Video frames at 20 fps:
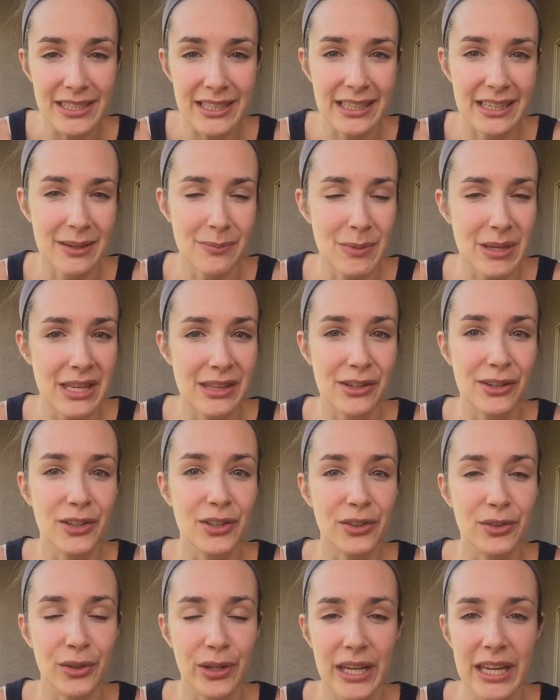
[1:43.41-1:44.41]
It can be either
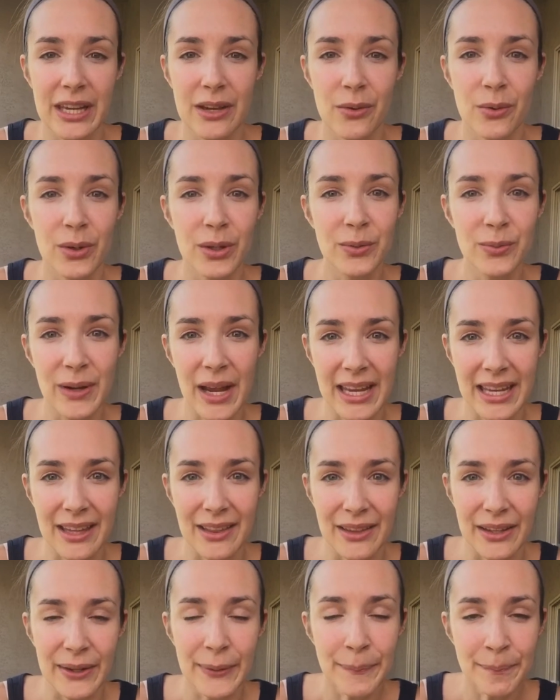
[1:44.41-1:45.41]
Greek or
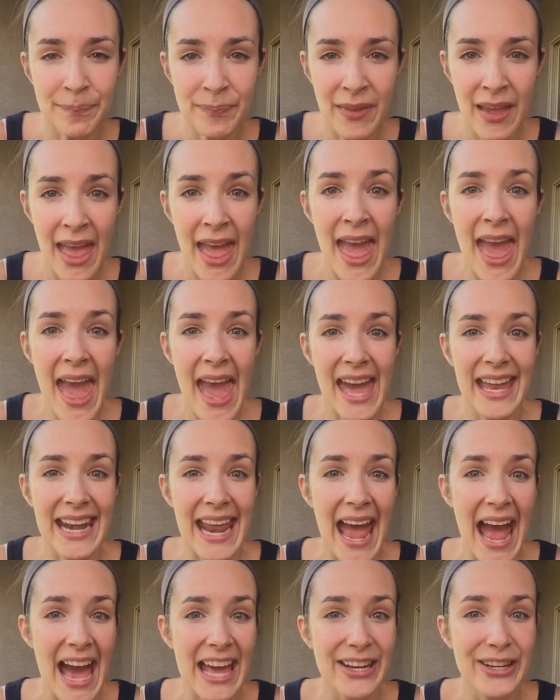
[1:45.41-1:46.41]
regular, and
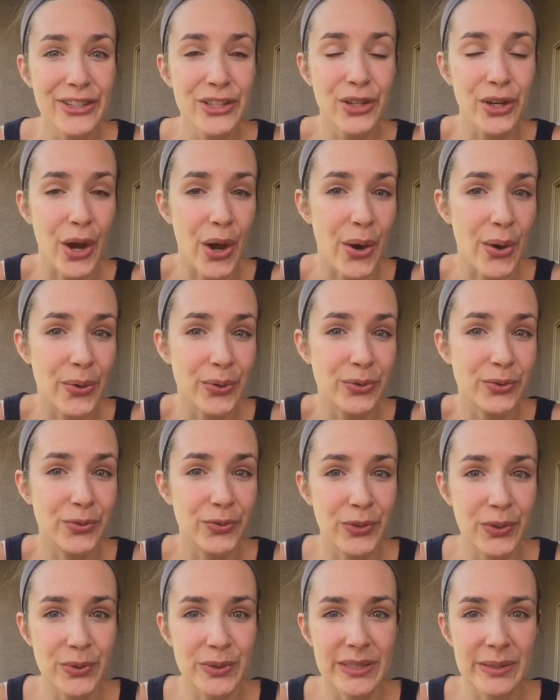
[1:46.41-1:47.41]
add in your own
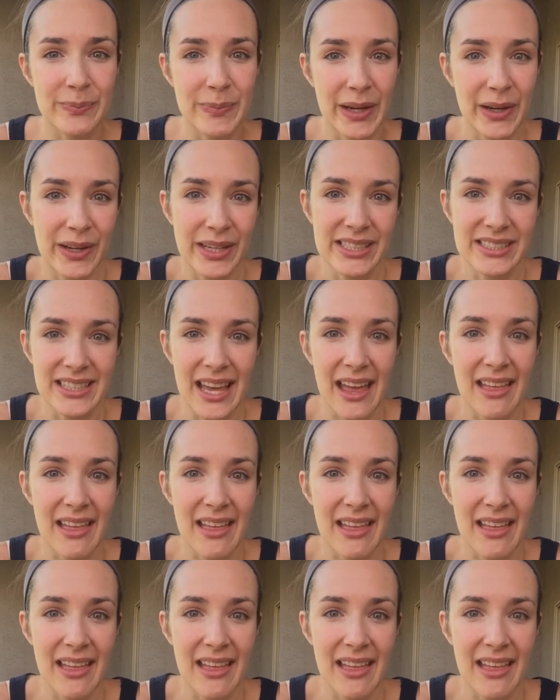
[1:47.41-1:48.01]
fruits and berries.